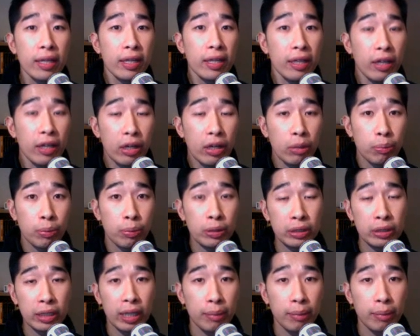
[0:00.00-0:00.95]
it'll
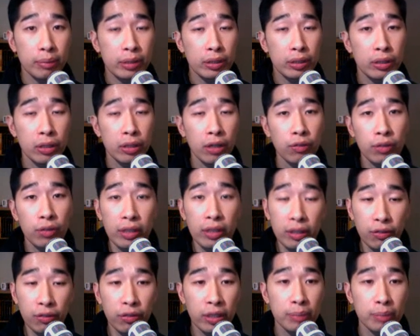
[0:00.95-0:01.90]
push it up to hopefully on
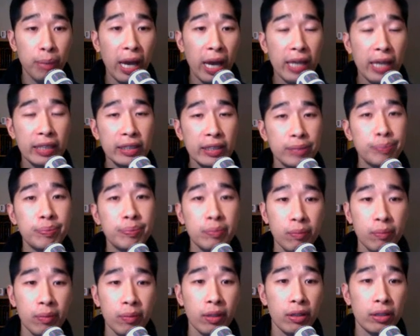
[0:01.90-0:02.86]
the first page.
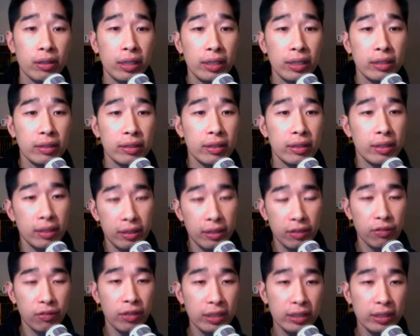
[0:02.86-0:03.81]
All right.
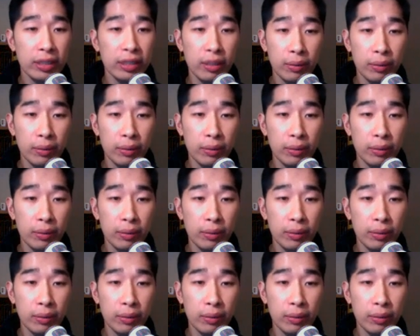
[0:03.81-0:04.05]
First thing I want